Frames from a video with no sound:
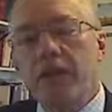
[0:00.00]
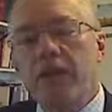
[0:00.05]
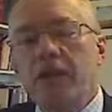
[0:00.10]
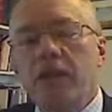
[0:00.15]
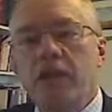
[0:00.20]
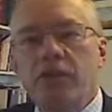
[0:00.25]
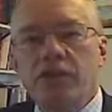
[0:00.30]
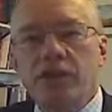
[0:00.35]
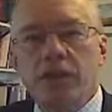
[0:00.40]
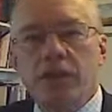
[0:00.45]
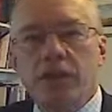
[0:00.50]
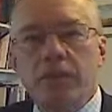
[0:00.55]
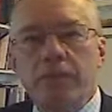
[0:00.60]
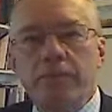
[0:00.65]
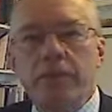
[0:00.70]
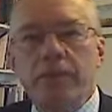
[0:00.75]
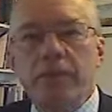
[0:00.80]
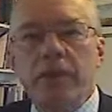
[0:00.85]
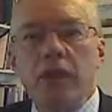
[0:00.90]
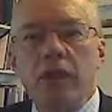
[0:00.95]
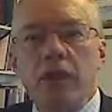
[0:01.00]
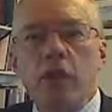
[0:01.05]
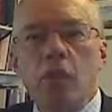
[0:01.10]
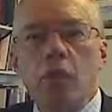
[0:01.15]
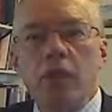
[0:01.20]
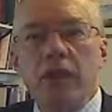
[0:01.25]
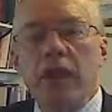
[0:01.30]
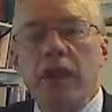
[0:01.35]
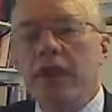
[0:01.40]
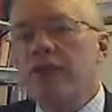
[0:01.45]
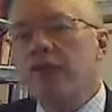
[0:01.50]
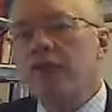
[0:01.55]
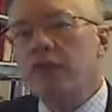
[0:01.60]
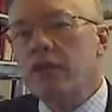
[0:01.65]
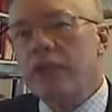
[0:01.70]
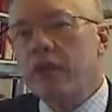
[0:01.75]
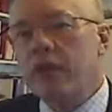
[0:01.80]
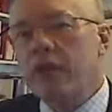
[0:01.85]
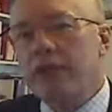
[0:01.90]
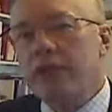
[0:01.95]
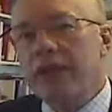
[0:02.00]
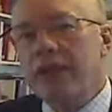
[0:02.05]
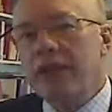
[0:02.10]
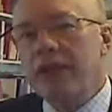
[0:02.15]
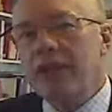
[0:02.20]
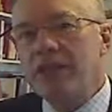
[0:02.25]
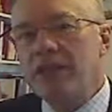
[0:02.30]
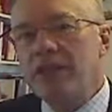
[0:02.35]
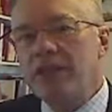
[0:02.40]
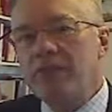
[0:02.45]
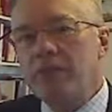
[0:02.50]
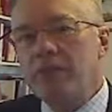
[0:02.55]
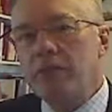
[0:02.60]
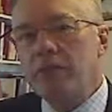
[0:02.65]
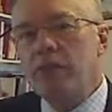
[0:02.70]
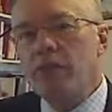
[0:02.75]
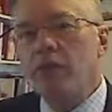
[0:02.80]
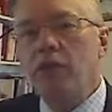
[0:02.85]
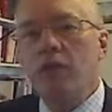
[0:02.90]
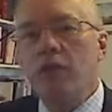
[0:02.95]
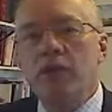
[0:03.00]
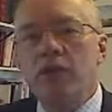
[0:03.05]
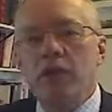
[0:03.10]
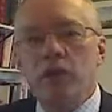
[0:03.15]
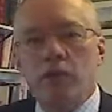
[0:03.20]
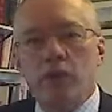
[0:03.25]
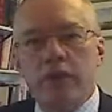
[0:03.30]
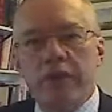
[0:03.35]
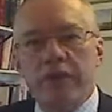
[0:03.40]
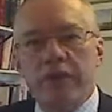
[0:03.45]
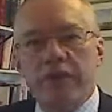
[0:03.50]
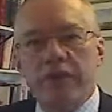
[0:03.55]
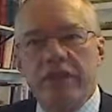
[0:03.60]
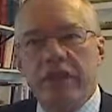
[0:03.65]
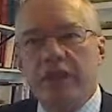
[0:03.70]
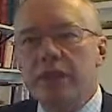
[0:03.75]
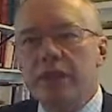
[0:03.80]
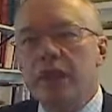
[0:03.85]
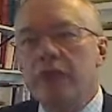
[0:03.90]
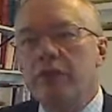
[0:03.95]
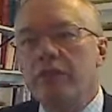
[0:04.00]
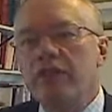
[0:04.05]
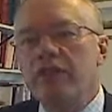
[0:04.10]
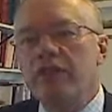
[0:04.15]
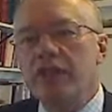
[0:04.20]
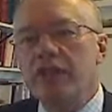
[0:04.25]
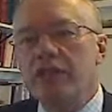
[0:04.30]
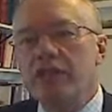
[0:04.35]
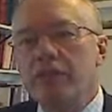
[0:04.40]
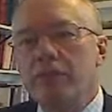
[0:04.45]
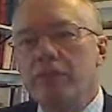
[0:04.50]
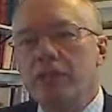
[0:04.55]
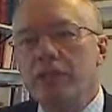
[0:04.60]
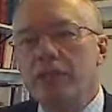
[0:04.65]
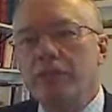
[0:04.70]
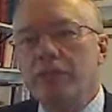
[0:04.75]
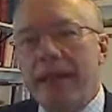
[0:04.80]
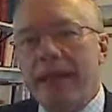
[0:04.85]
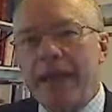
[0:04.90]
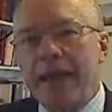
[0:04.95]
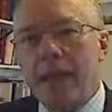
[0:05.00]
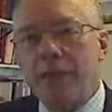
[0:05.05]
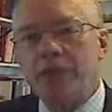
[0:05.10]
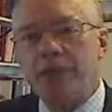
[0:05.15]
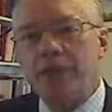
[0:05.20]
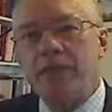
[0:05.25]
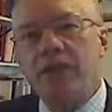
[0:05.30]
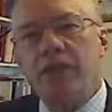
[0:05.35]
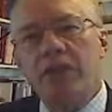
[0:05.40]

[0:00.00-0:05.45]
And so we have the comprehensive report with the letter of transmittal, perhaps.